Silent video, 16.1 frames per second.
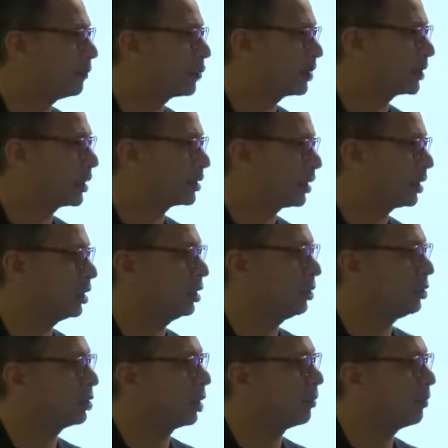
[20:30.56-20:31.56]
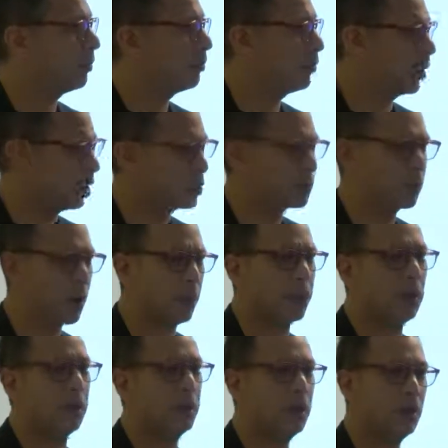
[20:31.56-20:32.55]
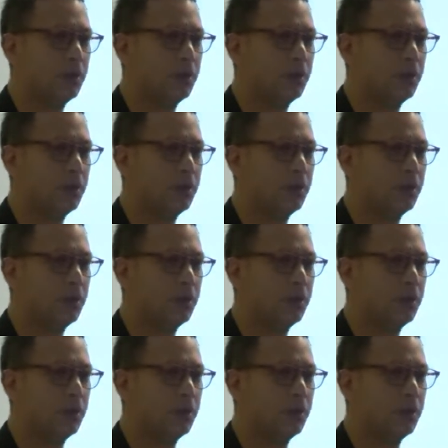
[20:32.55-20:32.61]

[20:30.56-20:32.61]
presents a huge problem